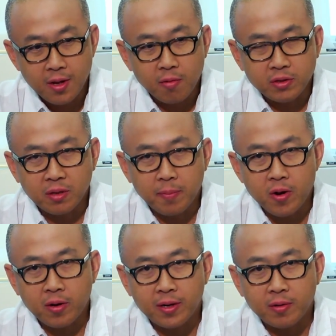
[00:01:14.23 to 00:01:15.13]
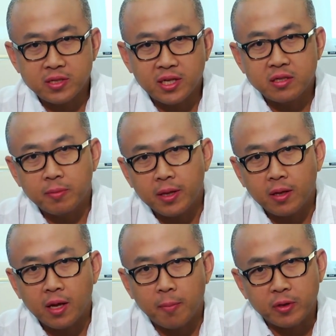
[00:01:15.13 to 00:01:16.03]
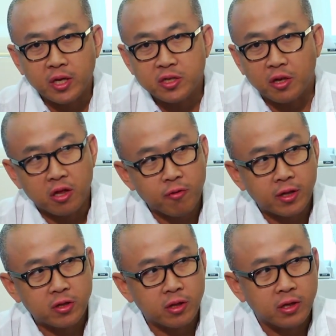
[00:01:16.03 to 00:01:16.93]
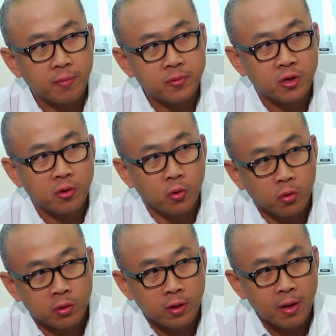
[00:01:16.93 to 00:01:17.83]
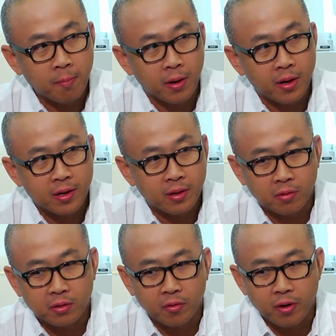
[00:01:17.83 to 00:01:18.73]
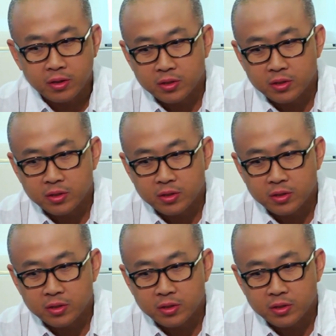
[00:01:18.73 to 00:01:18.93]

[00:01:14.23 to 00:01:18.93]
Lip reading: was apparently said to be a potential threat to the Kim Jong Un empire in North Korea.